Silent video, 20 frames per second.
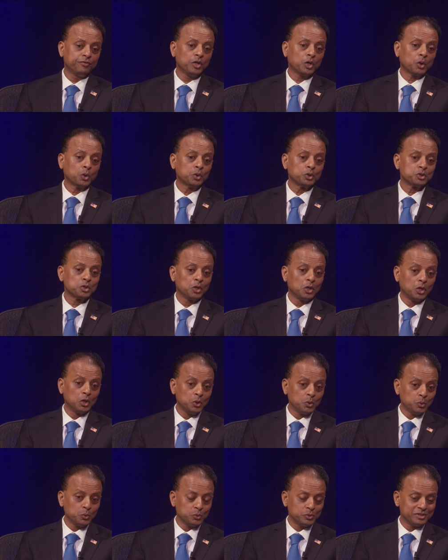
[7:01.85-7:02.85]
we are going to
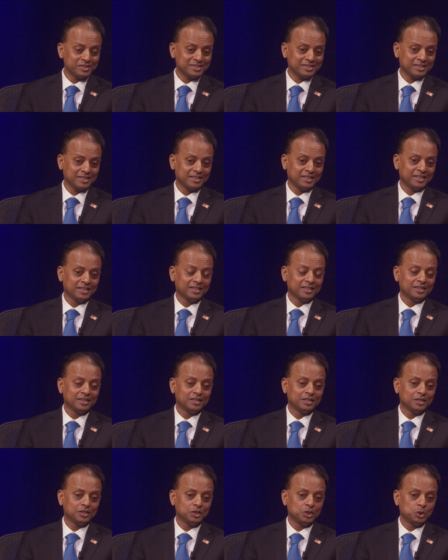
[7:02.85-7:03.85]
lose
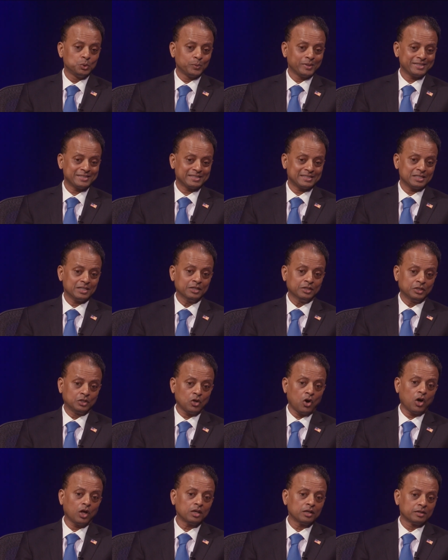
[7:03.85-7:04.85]
the US
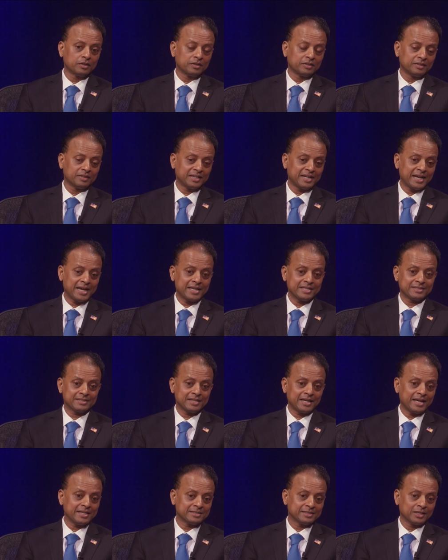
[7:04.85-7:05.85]
dollar as,
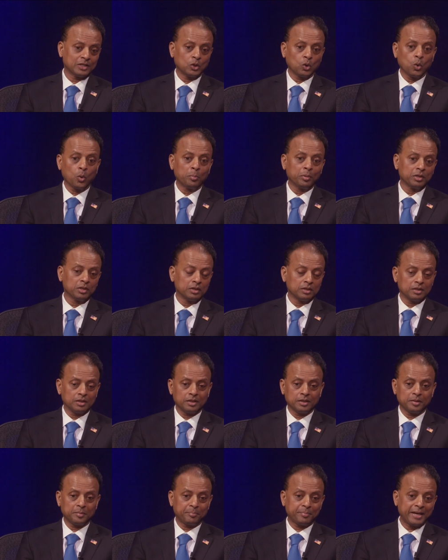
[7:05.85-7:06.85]
as a global
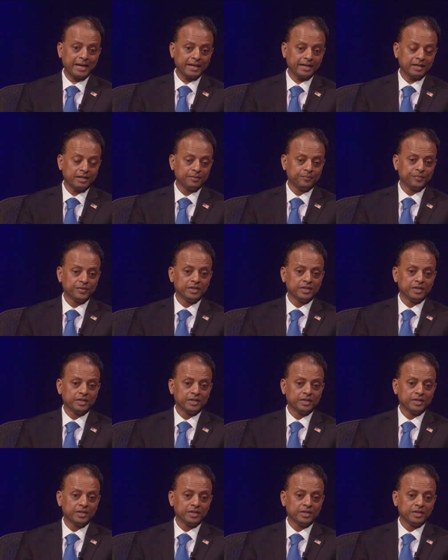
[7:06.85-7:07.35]
uh, peg,